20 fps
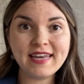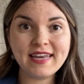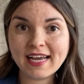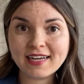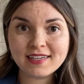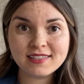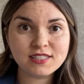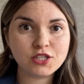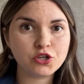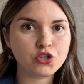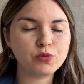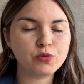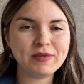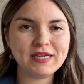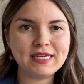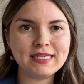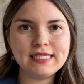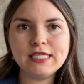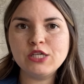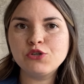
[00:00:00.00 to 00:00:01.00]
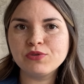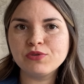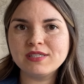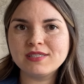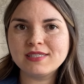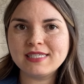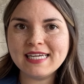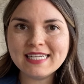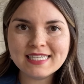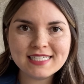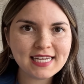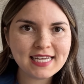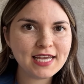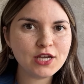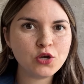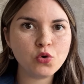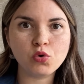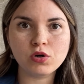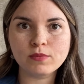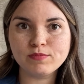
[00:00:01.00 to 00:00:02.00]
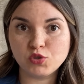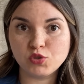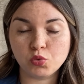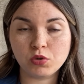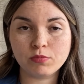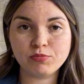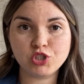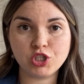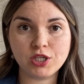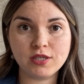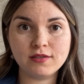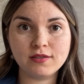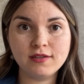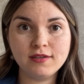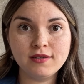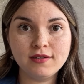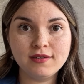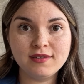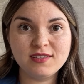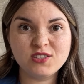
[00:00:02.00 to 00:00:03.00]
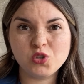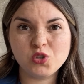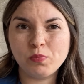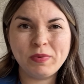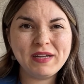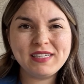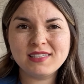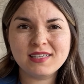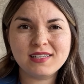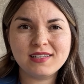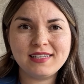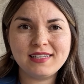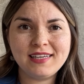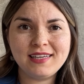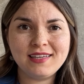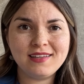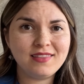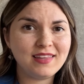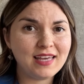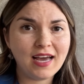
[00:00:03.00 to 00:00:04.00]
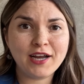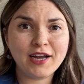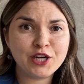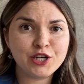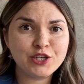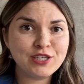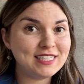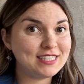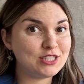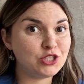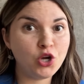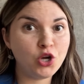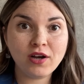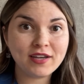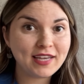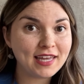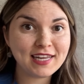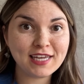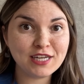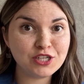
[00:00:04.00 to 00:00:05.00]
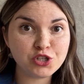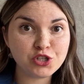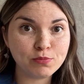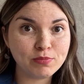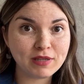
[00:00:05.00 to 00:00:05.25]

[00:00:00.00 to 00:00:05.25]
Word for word: Next, there could be decreased intake or absorption. So basically, the iron is not getting into your